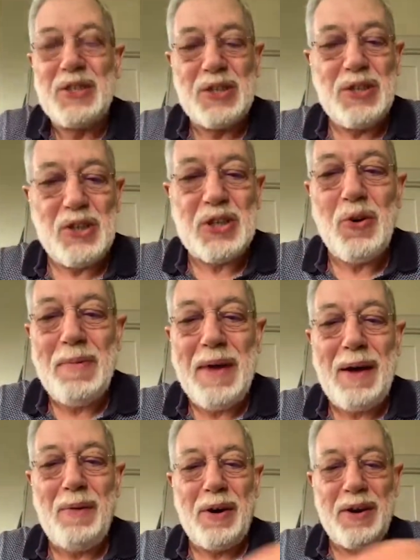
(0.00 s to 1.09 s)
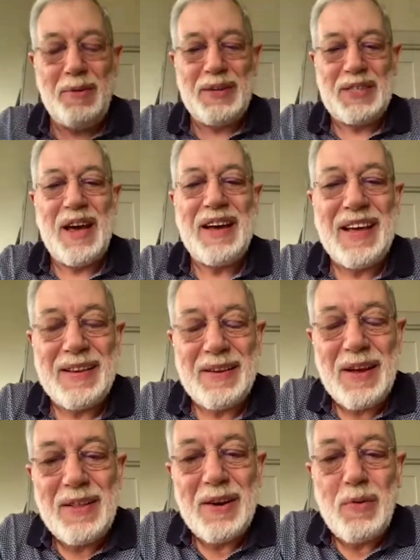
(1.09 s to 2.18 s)
just talk about what you were saying there,
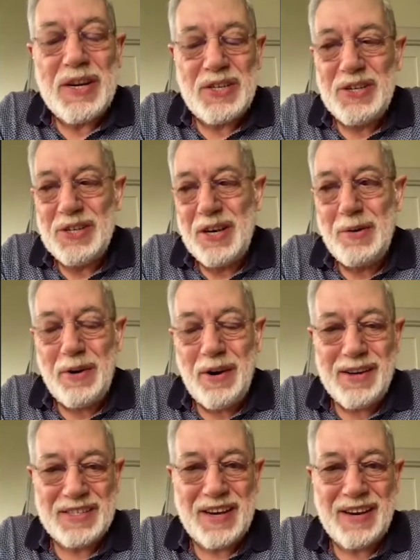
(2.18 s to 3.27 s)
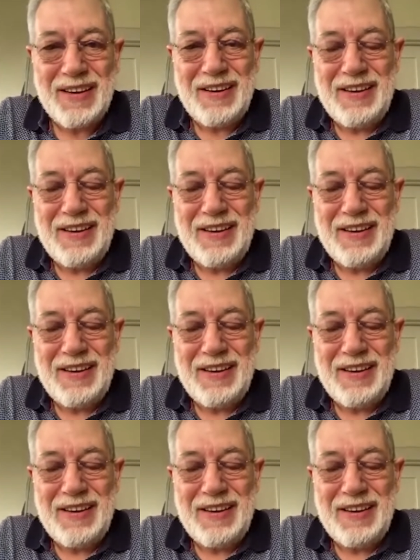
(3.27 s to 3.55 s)
the questions that you were asking.